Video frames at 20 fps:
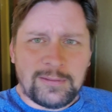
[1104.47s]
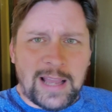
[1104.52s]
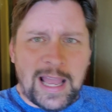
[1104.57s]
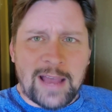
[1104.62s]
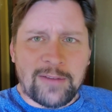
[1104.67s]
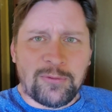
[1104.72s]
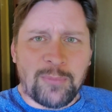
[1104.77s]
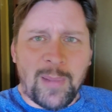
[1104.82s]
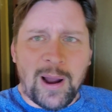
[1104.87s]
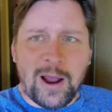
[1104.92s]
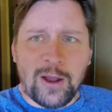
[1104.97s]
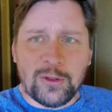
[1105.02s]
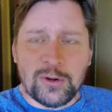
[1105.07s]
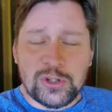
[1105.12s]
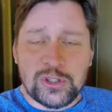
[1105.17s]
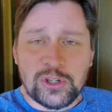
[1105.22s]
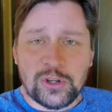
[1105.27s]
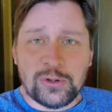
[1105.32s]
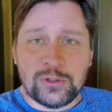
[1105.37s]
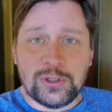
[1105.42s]
half a mile
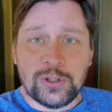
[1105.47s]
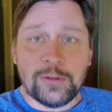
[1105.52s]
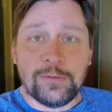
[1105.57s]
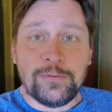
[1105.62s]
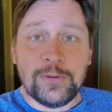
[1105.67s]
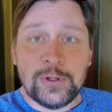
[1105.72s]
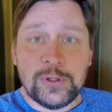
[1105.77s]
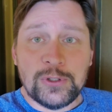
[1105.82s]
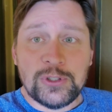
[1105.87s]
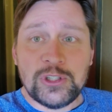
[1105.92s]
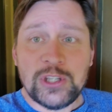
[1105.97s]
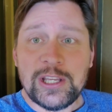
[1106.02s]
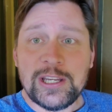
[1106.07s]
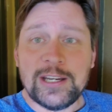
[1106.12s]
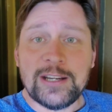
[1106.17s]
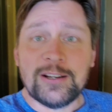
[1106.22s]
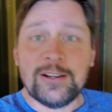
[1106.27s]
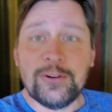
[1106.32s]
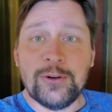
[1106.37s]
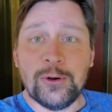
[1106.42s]
or so to the Food
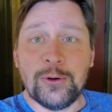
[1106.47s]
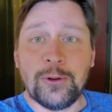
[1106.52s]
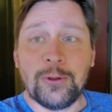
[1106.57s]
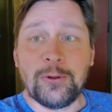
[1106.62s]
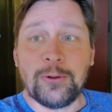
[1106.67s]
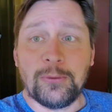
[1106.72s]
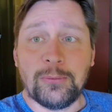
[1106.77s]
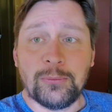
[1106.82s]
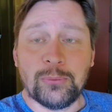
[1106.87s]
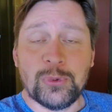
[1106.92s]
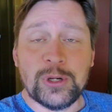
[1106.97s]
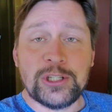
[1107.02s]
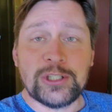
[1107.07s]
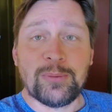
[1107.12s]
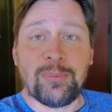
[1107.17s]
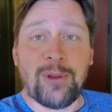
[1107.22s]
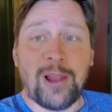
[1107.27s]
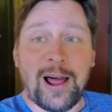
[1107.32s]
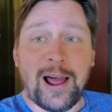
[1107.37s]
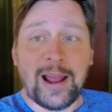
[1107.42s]
City to do a little
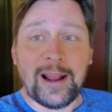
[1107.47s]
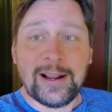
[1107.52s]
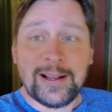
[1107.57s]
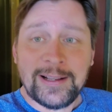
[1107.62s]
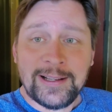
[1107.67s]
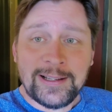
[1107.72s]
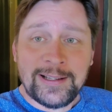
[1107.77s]
resupply.